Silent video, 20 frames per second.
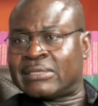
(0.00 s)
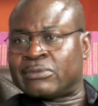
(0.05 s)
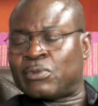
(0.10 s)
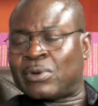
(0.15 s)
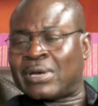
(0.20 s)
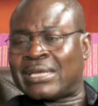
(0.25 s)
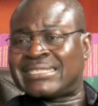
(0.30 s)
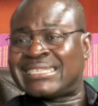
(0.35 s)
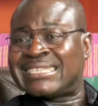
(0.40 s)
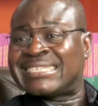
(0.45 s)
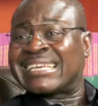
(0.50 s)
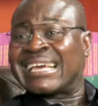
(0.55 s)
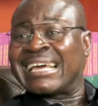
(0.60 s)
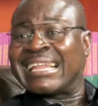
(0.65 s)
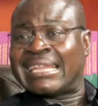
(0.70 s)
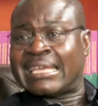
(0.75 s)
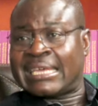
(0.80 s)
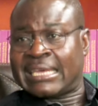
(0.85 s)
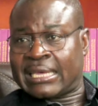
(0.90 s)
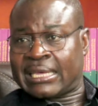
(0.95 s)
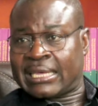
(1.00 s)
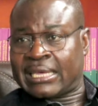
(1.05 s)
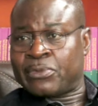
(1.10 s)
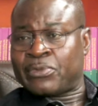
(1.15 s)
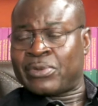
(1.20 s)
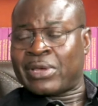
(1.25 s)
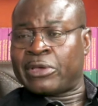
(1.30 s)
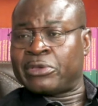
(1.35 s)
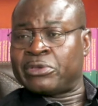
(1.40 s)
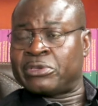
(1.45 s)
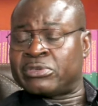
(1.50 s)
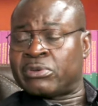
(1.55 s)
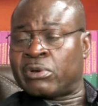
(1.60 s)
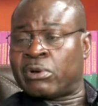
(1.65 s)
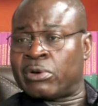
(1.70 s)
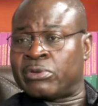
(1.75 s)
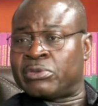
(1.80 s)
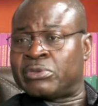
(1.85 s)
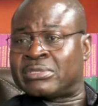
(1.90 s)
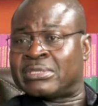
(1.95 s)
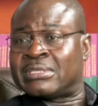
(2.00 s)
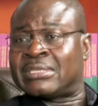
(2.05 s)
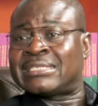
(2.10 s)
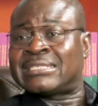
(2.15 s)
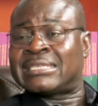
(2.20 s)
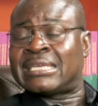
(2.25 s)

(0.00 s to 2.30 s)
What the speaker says: And once it's clear and we are all using the